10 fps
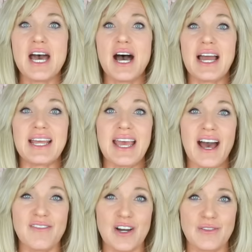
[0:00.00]
I
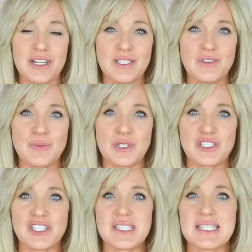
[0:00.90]
have already
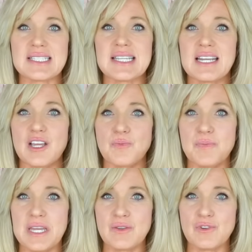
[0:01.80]
repurchased this, and I've
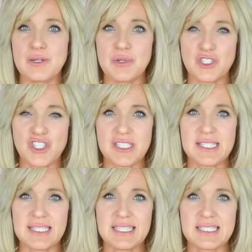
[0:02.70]
been
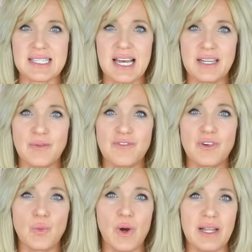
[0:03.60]
repurchasing this item
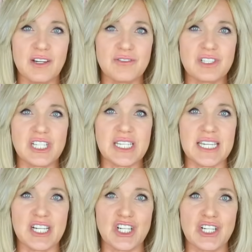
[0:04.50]
for well over a
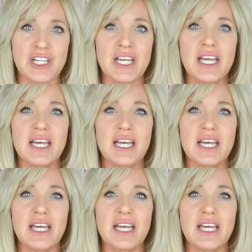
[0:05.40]
year,